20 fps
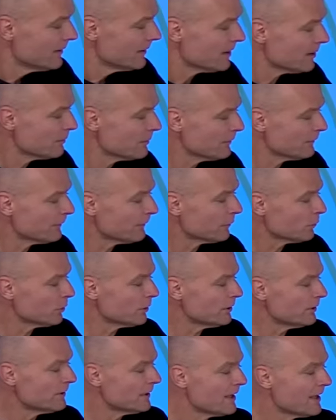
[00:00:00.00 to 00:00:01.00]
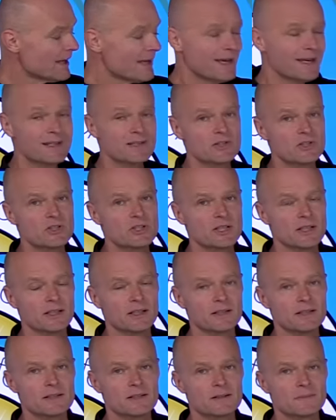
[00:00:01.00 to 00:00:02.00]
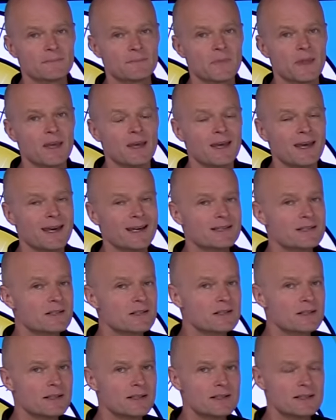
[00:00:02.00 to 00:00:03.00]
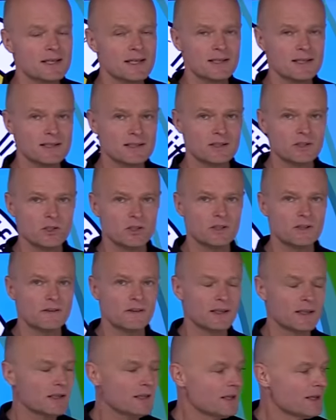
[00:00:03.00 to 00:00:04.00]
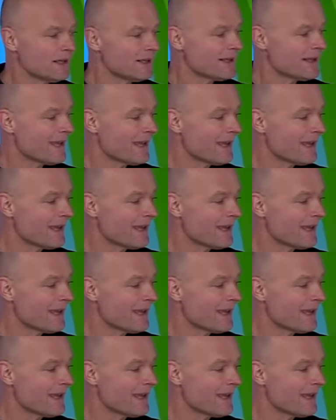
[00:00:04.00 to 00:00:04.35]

Number 4, exercise. Exercise is a good thing. It